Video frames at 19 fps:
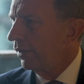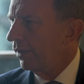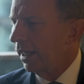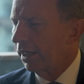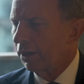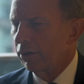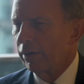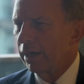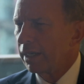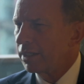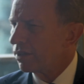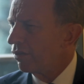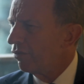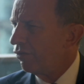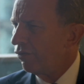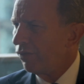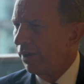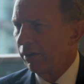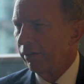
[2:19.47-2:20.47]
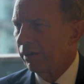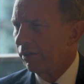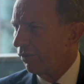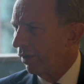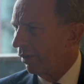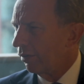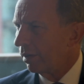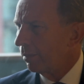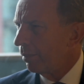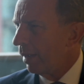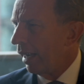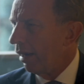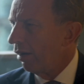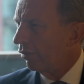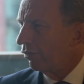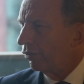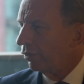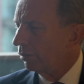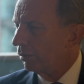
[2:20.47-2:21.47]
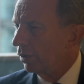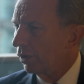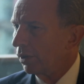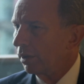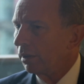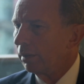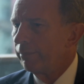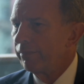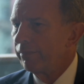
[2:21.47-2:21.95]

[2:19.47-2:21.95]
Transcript: That creates a very, very powerful model.